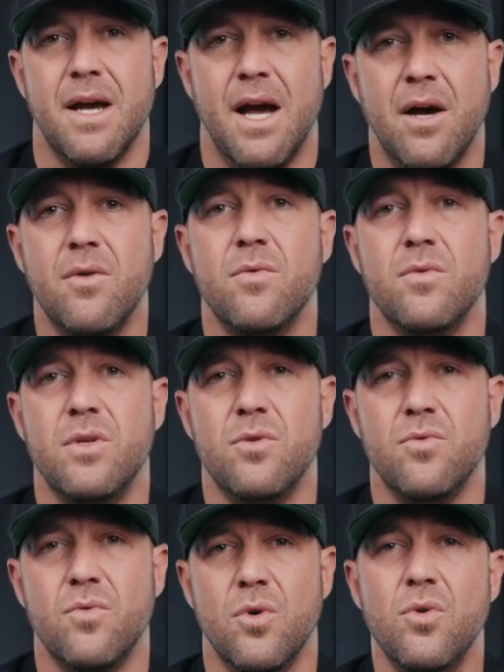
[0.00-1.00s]
who
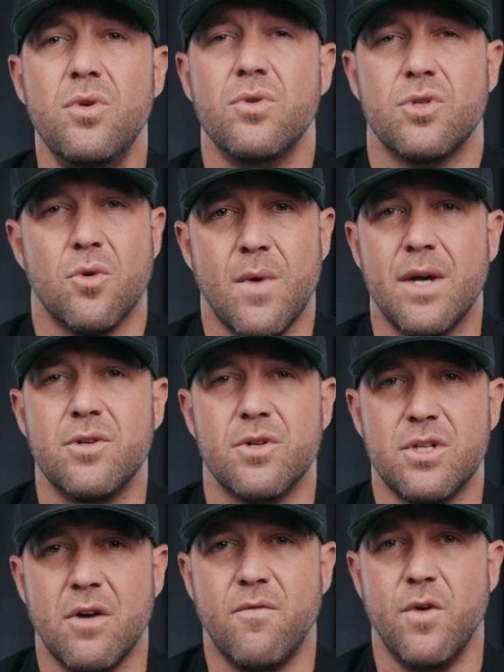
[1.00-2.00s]
you surround
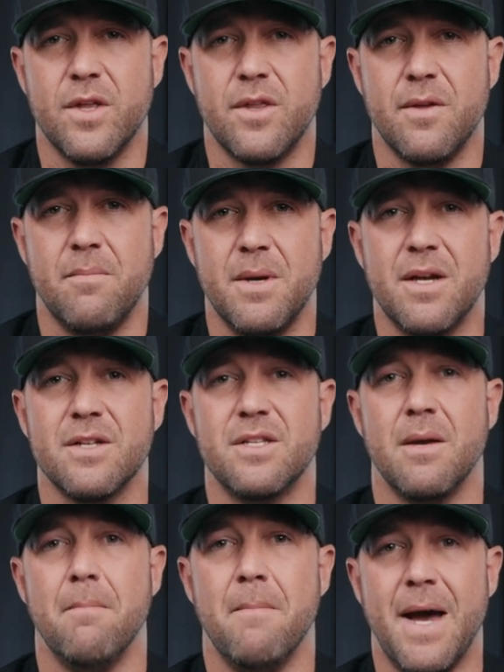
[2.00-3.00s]
yourself with, because
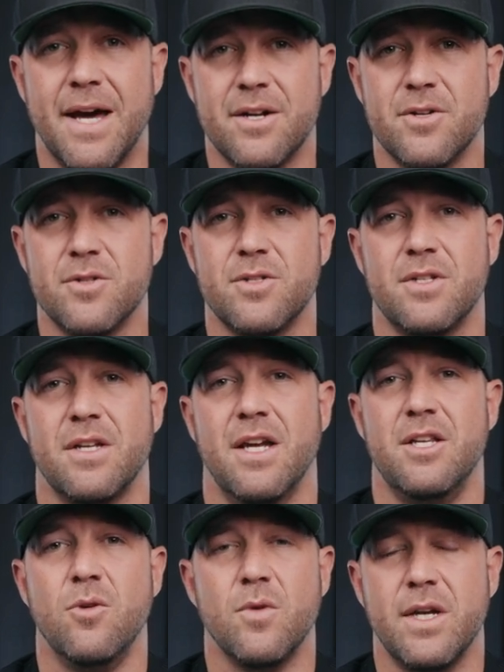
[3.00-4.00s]
it matters.
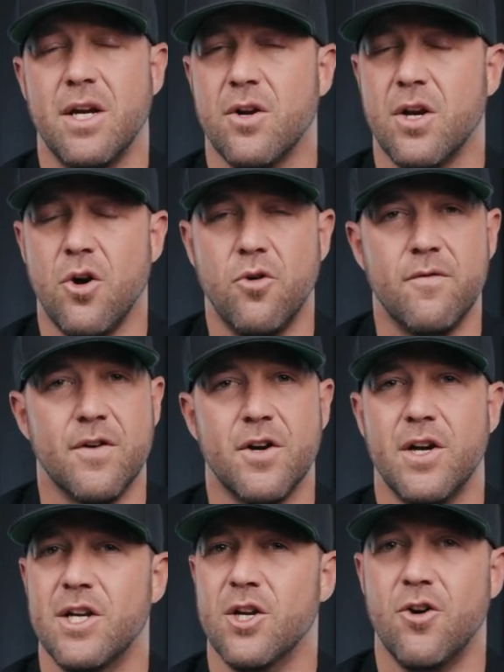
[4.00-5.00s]
And you will hear it over
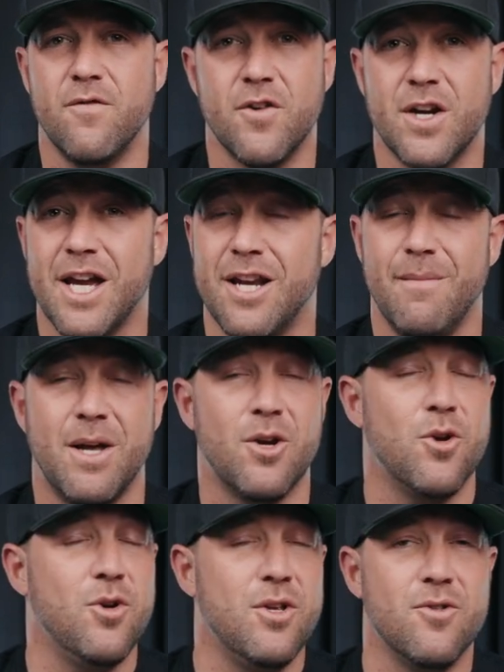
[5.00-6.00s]
and over again, no matter
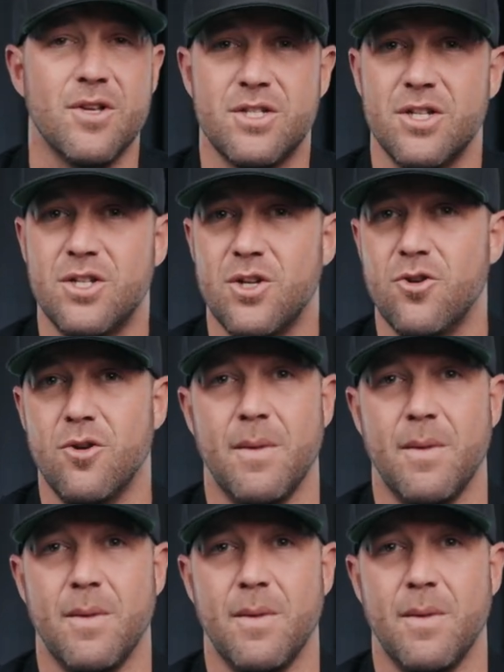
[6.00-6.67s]
who you listen to, no